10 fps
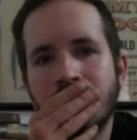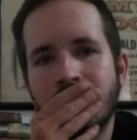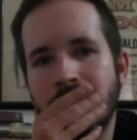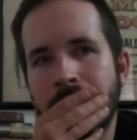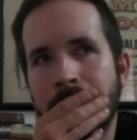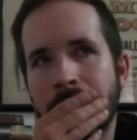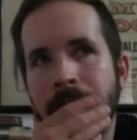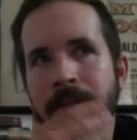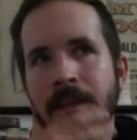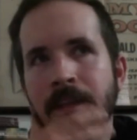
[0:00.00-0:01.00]
Yeah,
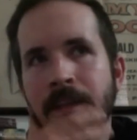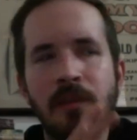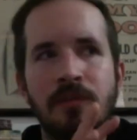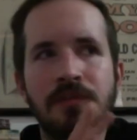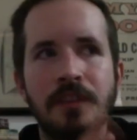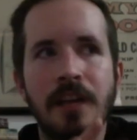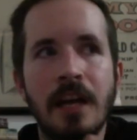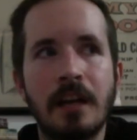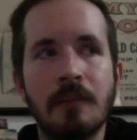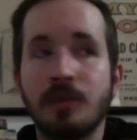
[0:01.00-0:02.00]
it appeals to
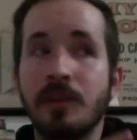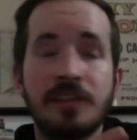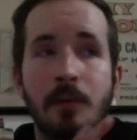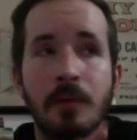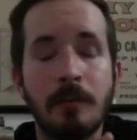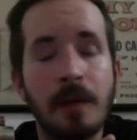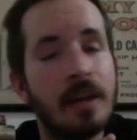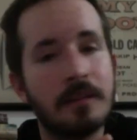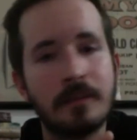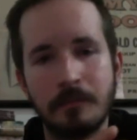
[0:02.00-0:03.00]
that. I'm sure that's not what he
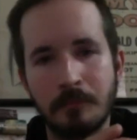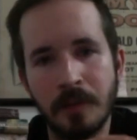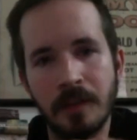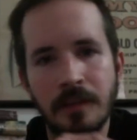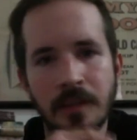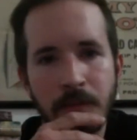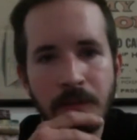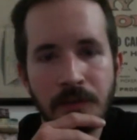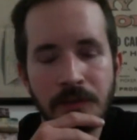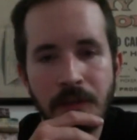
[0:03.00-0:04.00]
meant, but it
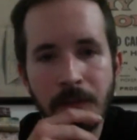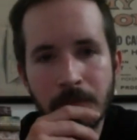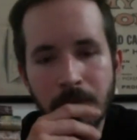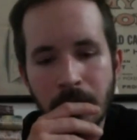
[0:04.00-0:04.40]
appeals to them.